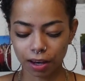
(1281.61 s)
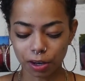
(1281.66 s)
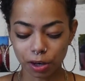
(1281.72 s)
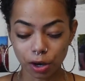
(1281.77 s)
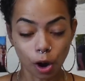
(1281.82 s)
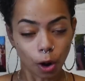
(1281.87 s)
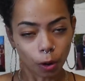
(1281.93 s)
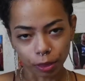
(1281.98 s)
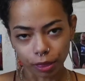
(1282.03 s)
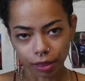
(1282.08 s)

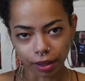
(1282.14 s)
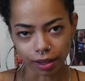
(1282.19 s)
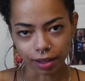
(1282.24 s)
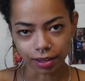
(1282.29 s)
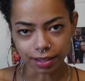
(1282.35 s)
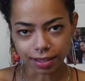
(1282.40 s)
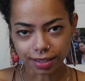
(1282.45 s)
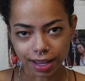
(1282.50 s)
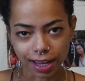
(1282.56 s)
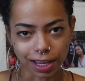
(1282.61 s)
know
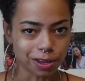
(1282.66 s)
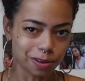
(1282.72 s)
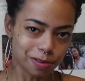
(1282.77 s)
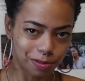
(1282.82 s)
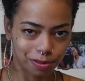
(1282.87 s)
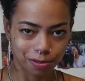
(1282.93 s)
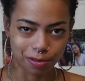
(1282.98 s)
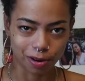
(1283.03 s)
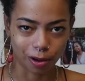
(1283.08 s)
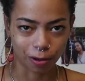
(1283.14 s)
things, and you
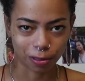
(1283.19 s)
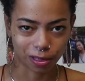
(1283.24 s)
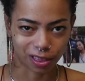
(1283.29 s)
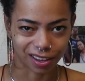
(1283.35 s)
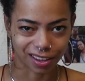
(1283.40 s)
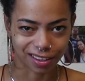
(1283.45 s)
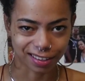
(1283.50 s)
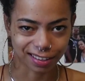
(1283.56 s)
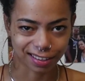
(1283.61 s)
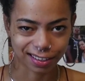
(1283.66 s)
do know
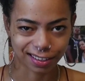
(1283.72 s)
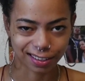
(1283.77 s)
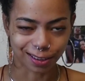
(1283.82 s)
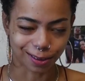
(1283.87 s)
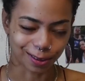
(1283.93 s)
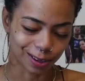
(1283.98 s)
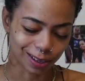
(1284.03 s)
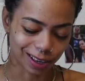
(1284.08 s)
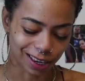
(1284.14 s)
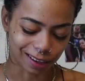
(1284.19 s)
things, so
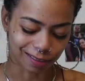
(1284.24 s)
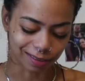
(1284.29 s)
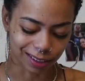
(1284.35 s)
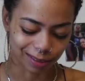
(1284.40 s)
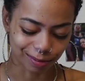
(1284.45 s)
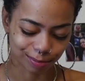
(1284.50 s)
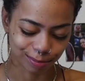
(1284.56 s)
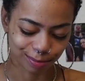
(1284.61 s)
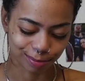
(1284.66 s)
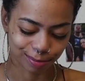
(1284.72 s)
you love it.